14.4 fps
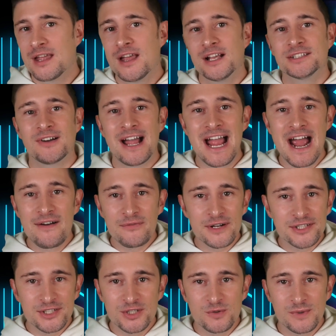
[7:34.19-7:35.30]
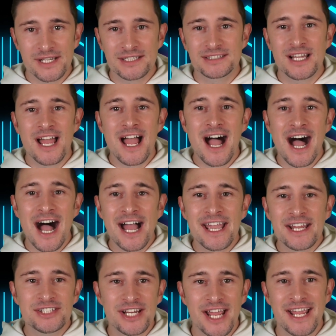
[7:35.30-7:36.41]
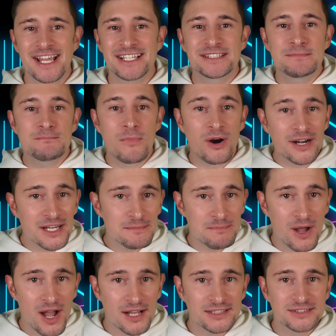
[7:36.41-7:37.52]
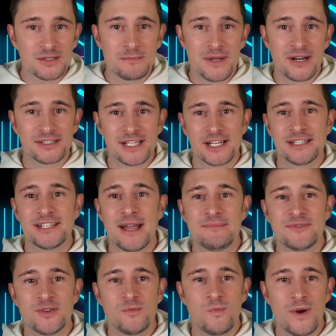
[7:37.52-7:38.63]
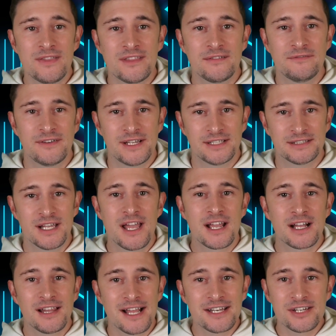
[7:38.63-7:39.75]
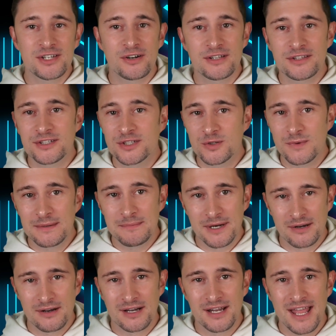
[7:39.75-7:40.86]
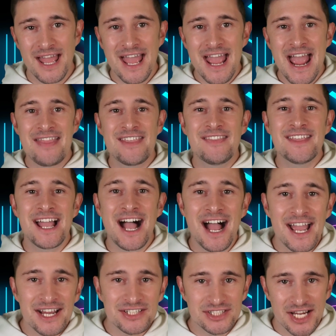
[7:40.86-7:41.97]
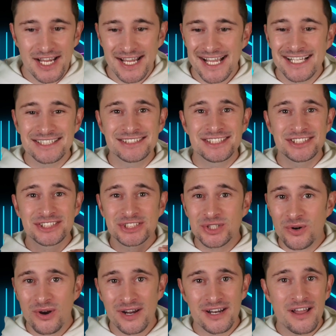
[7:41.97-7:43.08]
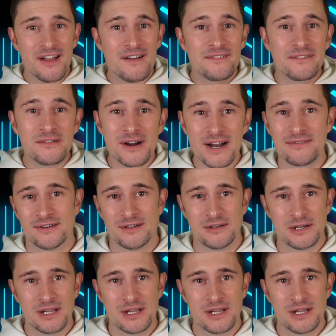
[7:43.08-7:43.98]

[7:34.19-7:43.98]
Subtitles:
So every 2 weeks, INJ is market bought so bidders can attempt to win the fees collected during the 2-week period, and then the INJ is destroyed forever.